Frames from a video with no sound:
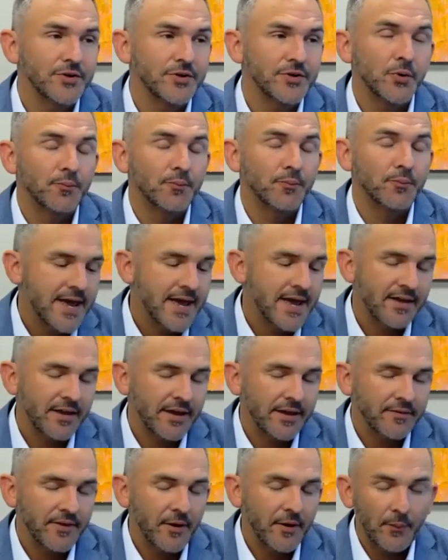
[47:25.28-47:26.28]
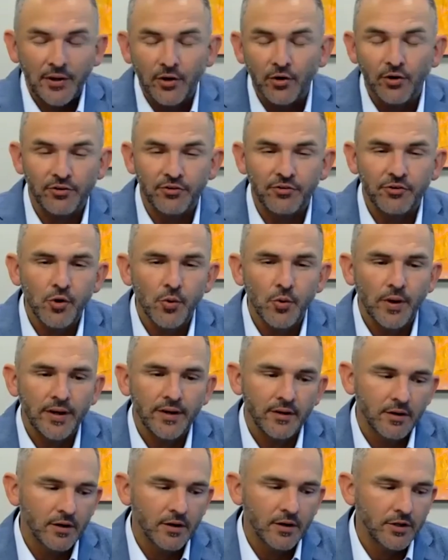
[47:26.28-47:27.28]
say that we couldn't do it,
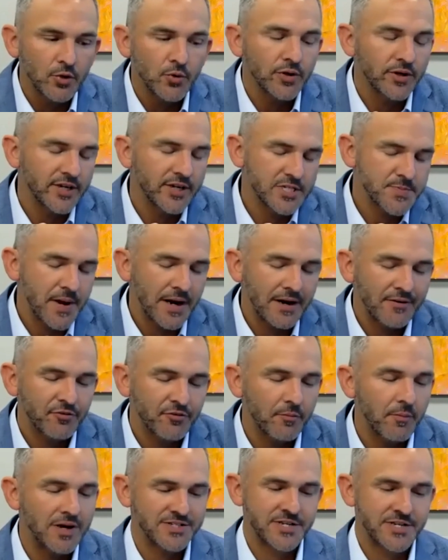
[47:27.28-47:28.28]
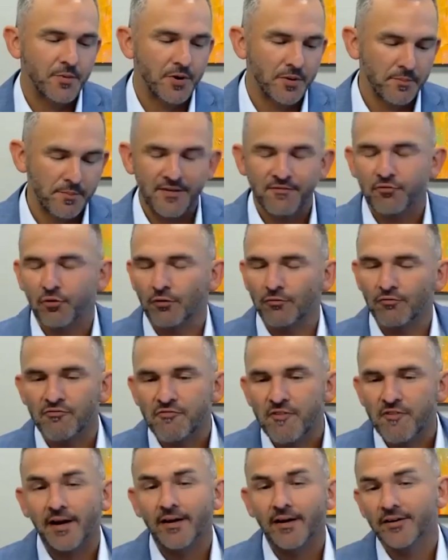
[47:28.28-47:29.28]
you could expect from us it would be for
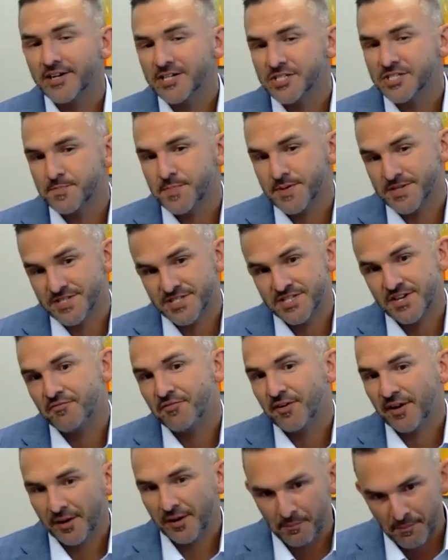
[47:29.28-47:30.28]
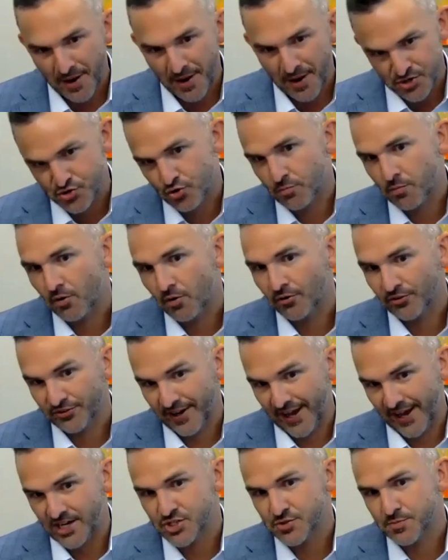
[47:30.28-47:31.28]
very specific, measurable, and
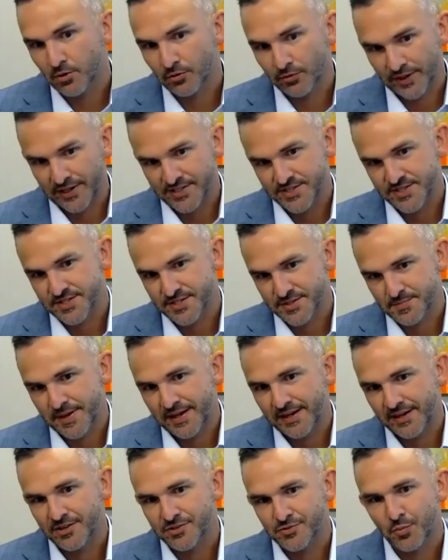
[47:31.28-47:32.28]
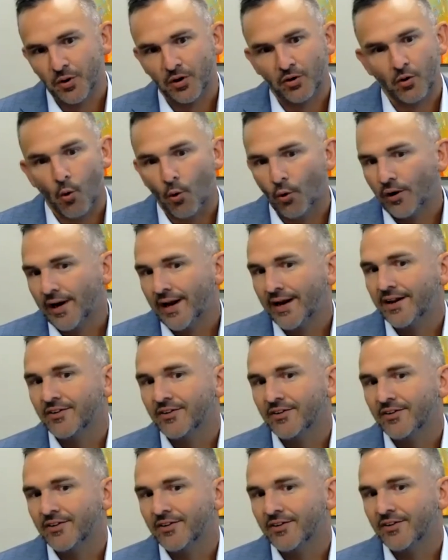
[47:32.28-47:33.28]
tangible reasons, because we're oriented
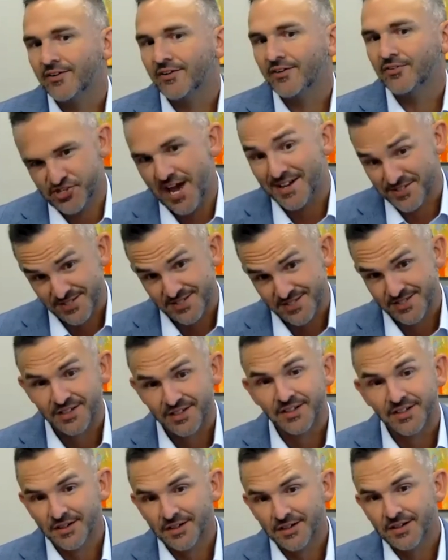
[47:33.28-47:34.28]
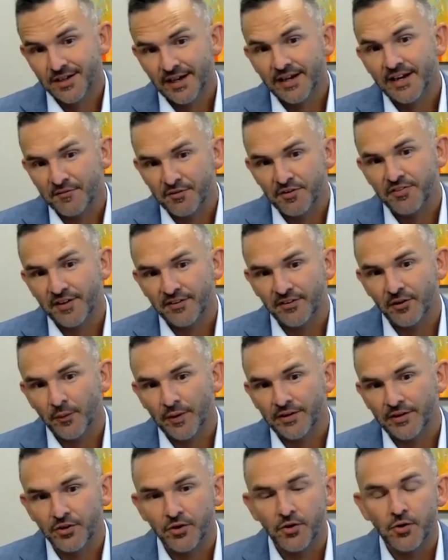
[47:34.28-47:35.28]
towards yes in everything that we
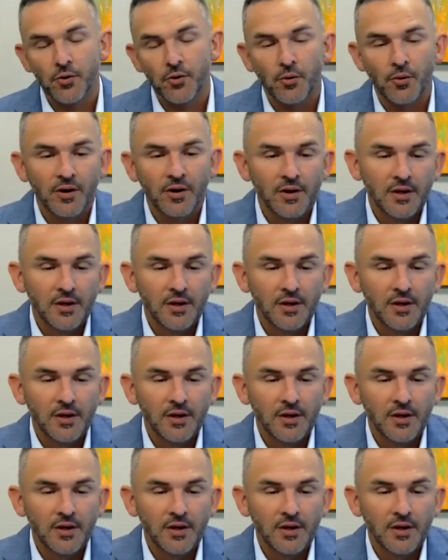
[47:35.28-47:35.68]
do.